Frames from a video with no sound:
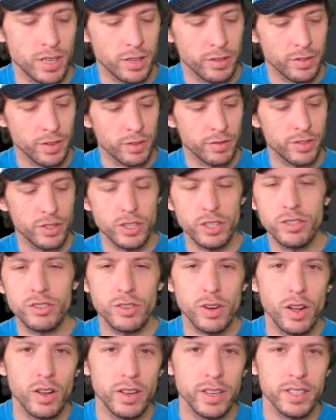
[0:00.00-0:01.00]
of, of your
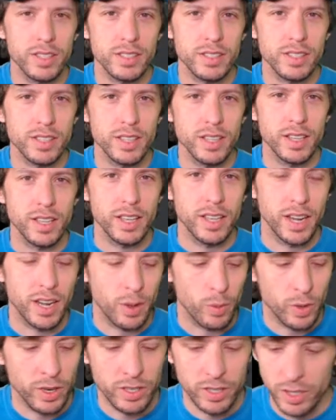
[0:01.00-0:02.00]
drawings. And I
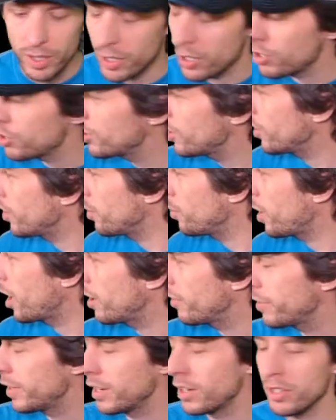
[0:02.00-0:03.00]
wanted to show them
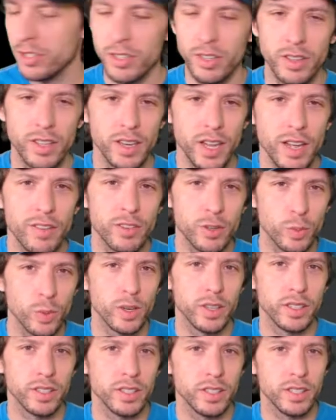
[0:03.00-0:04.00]
off here so that
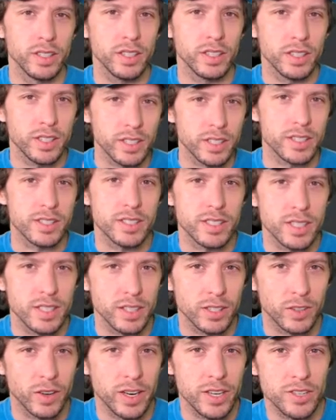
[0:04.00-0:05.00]
everyone could see
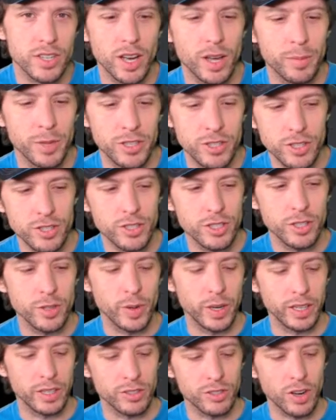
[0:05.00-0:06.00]
the great job that you're
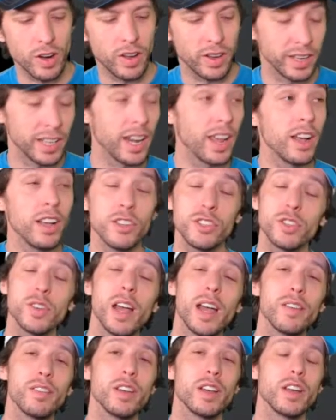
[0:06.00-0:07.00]
doing drawing. And I also
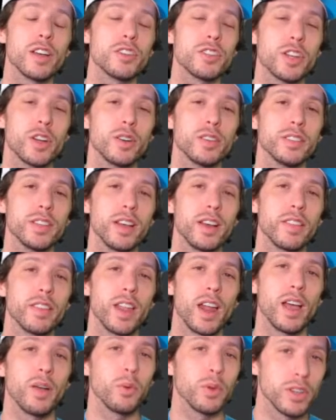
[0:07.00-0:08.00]
have a, a show and tell that
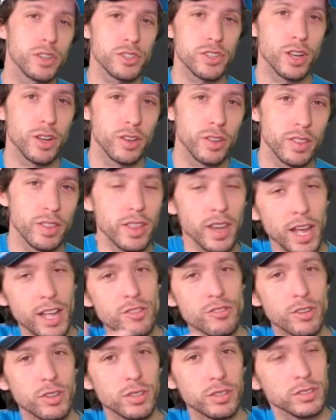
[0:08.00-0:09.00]
I want to show that I
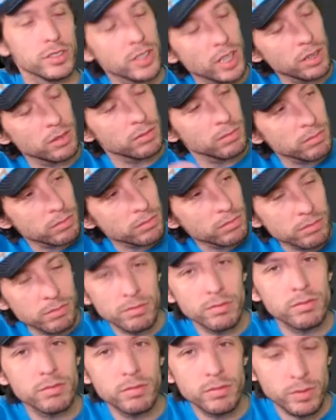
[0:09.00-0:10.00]
drew. So
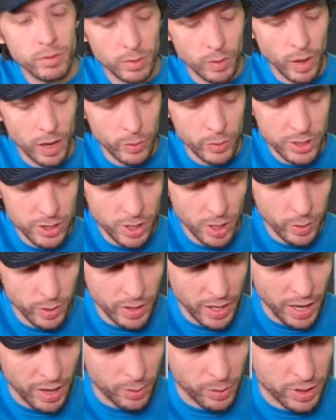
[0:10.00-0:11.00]
why don't we start with
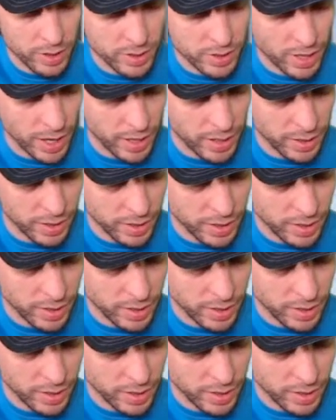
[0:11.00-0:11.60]
that? What do you say?